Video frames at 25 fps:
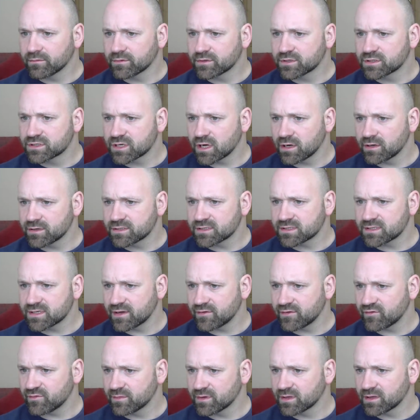
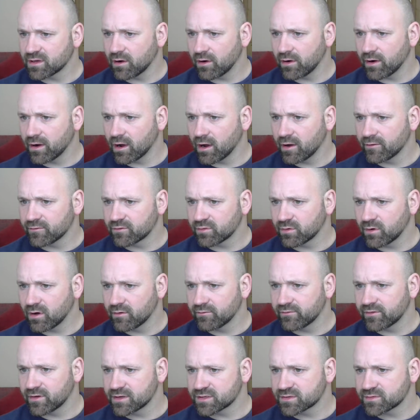Joseph Madari, I have
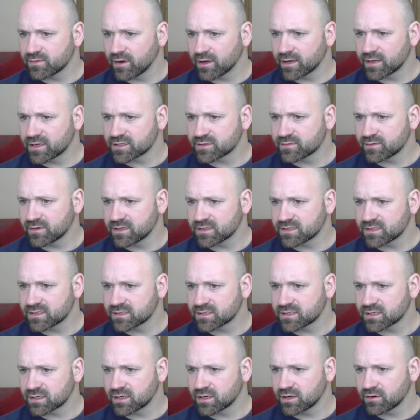12 years work experience in
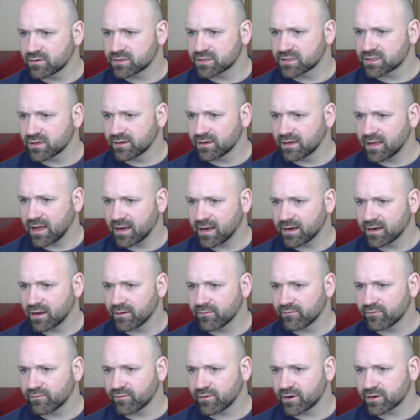security on land. I
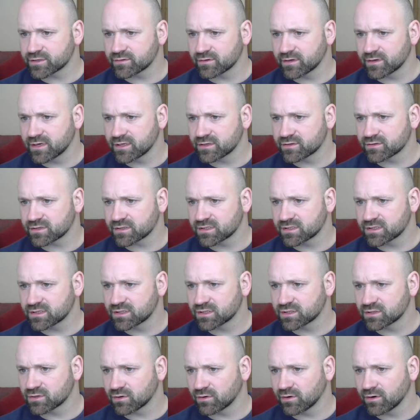am fresher and interested
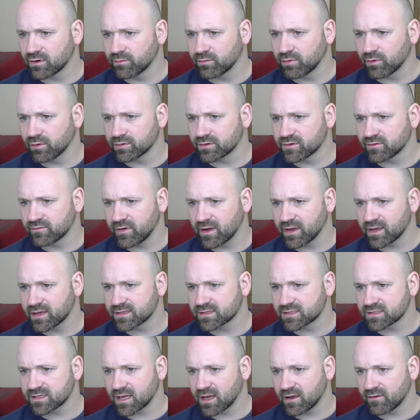to join on board. The
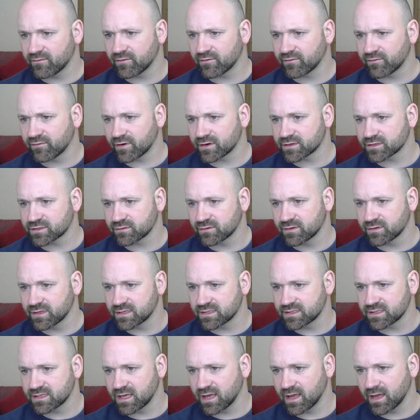vacancy have a fresher in
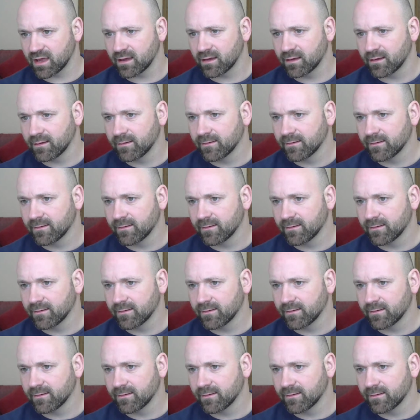this year.